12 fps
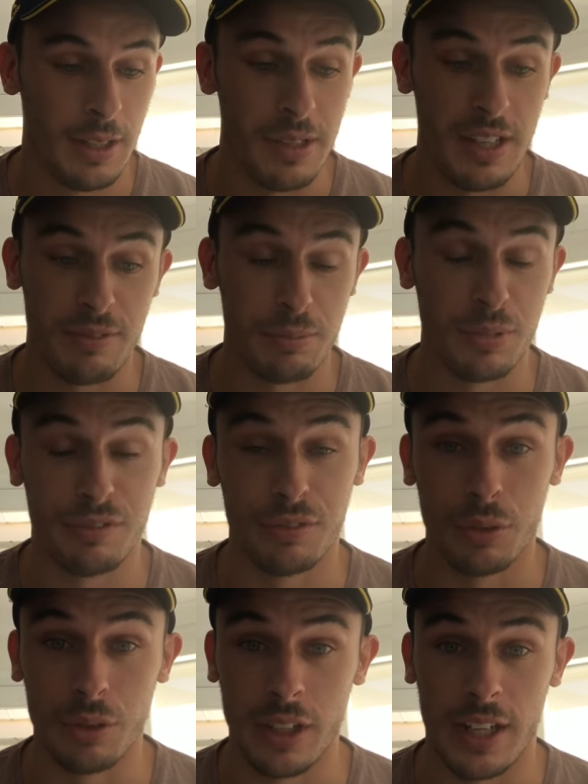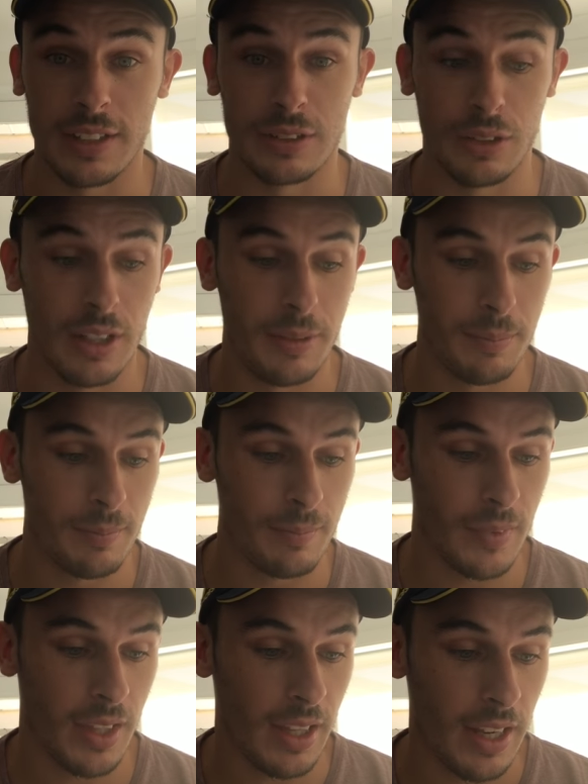even before last night,
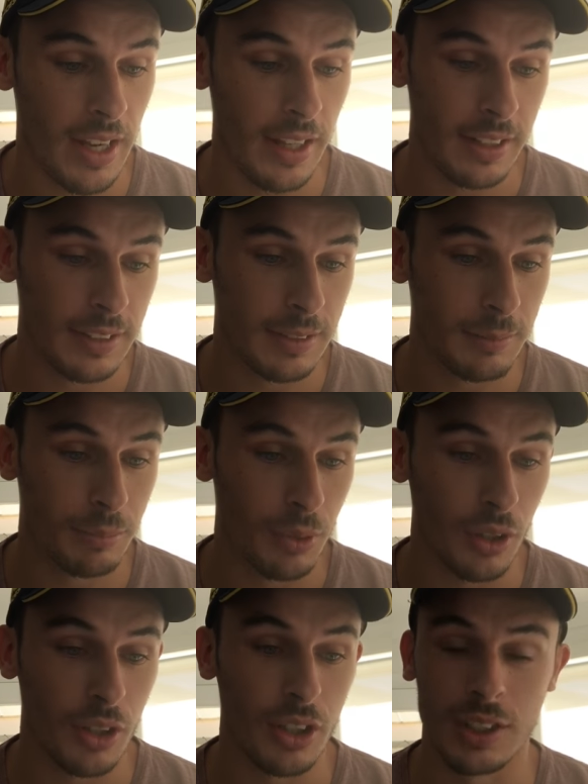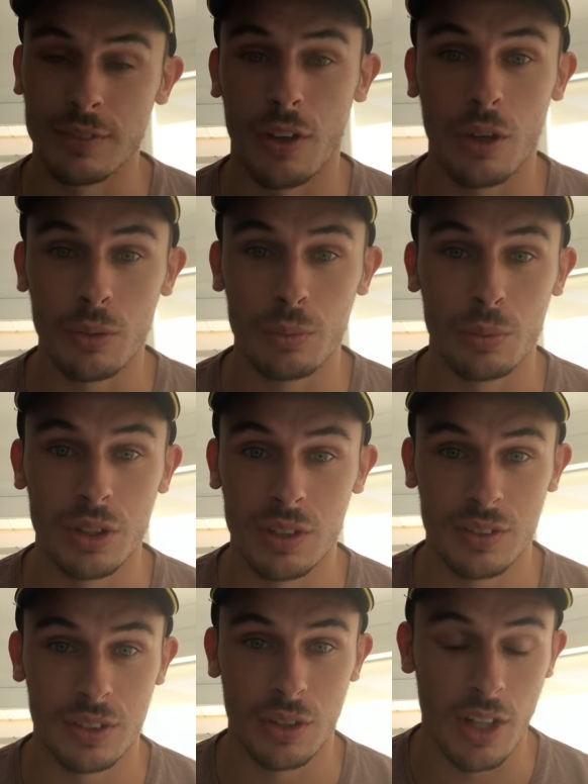uh, the Broncos of old wouldn't
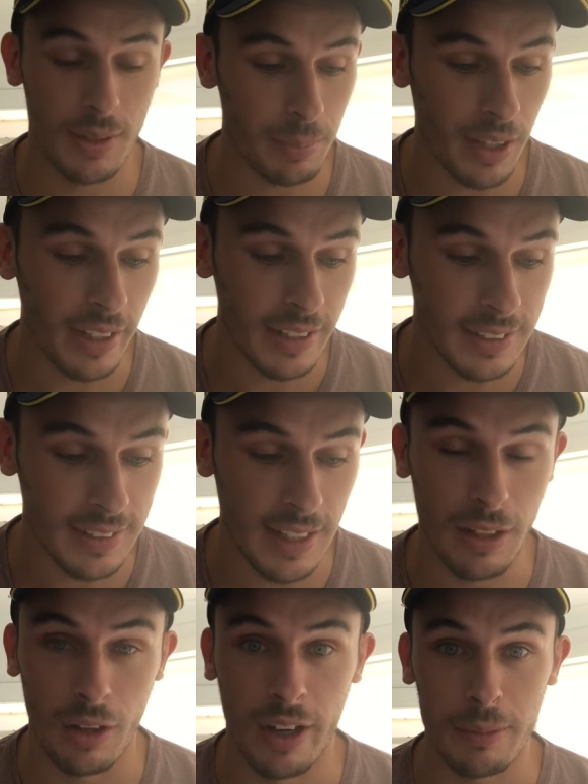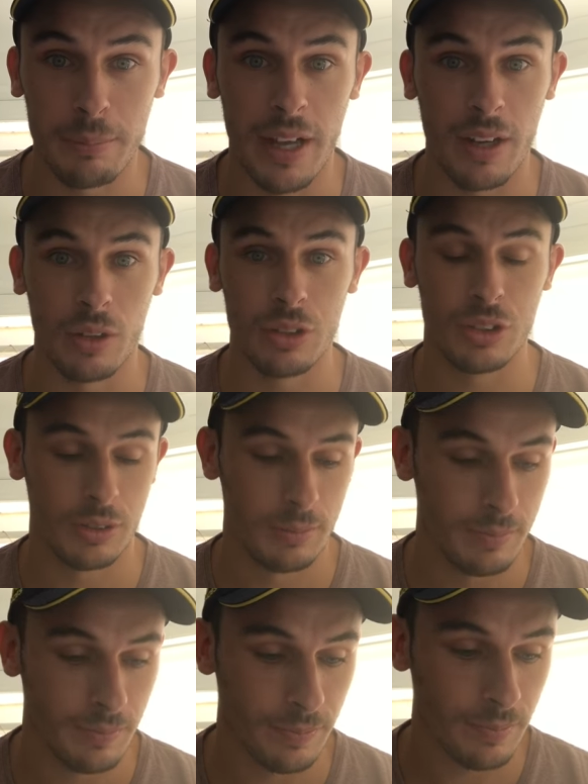have signed a player, say, like Matt Lodge.
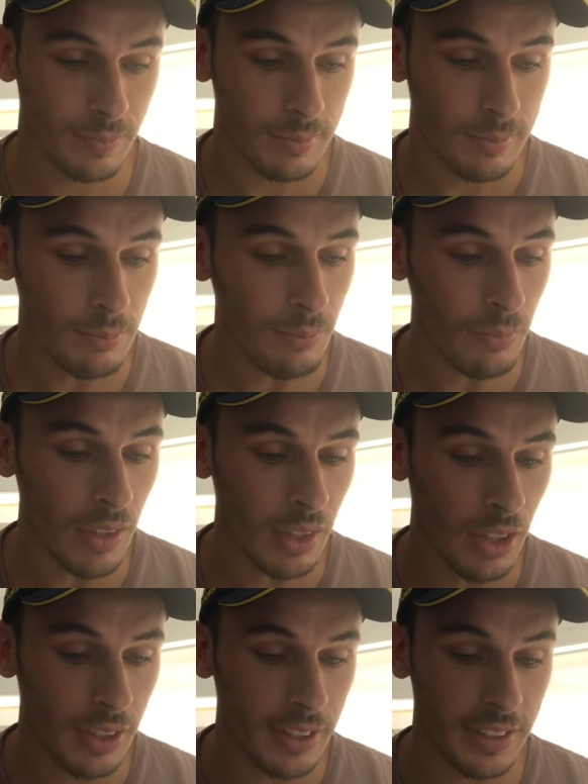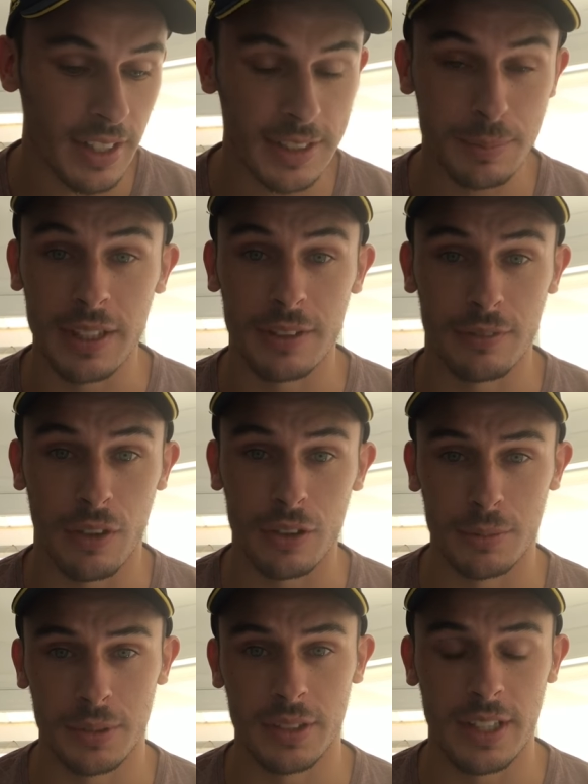I think that speaks
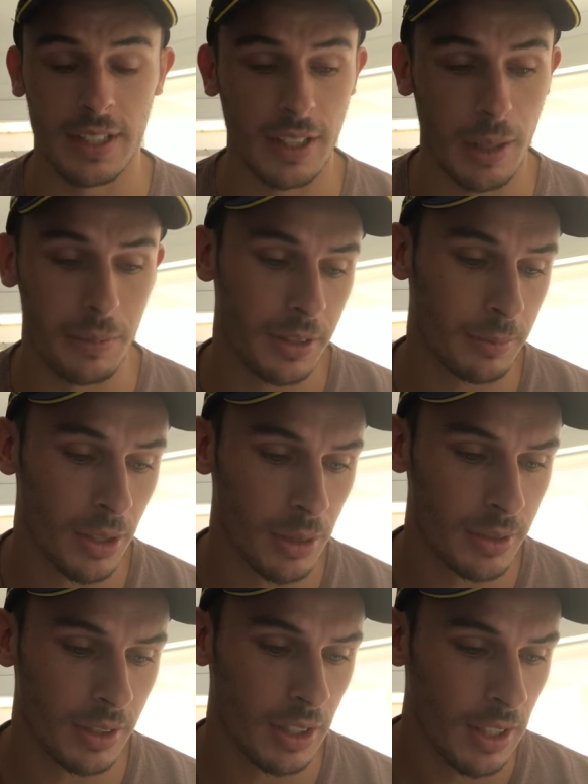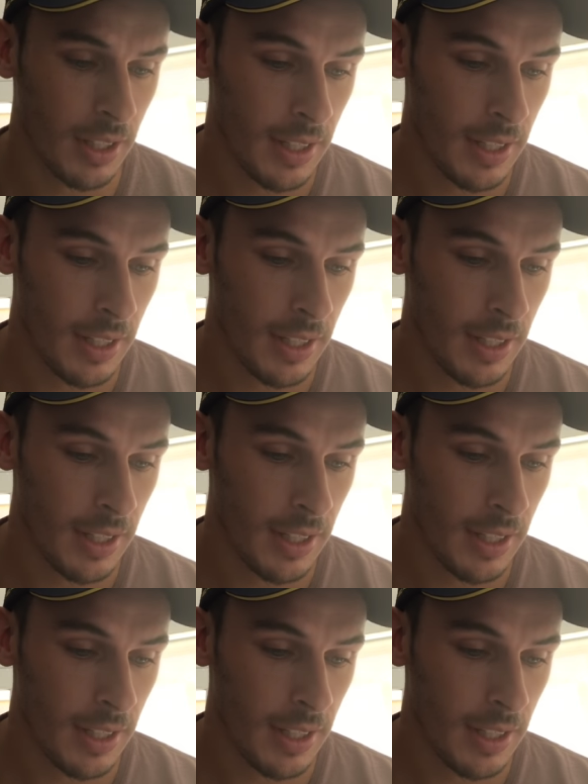volumes of their club at the moment.